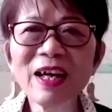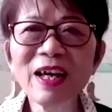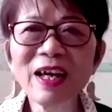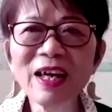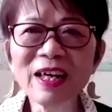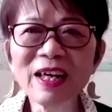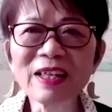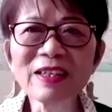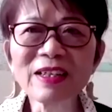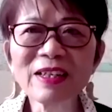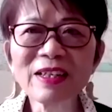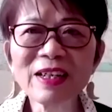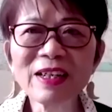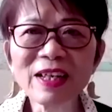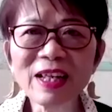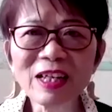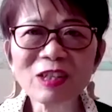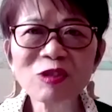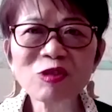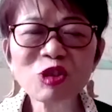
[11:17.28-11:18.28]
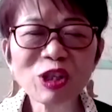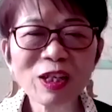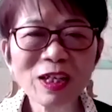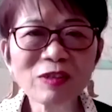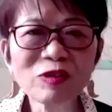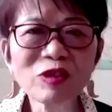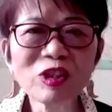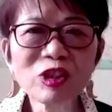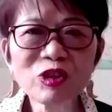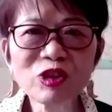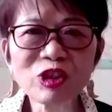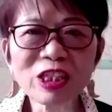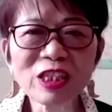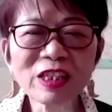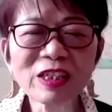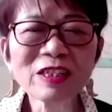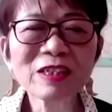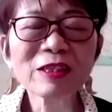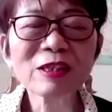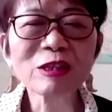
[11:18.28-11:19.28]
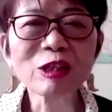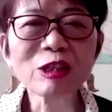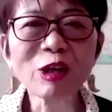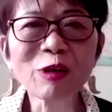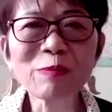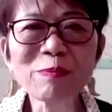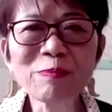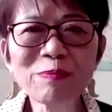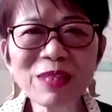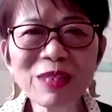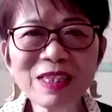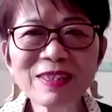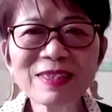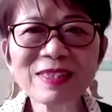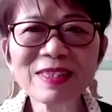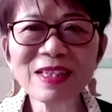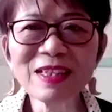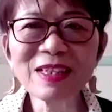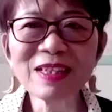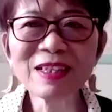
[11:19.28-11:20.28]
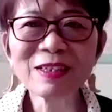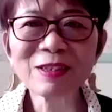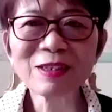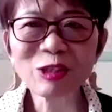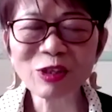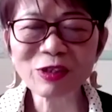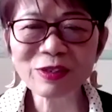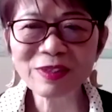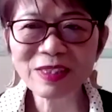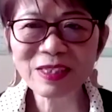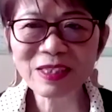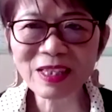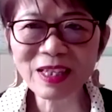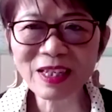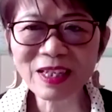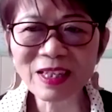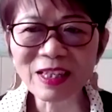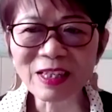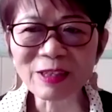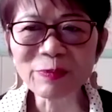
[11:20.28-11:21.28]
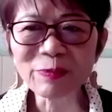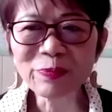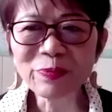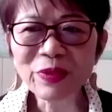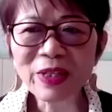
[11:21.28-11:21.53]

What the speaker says: at Lech, L-E-G, dot B-C, dot C-A.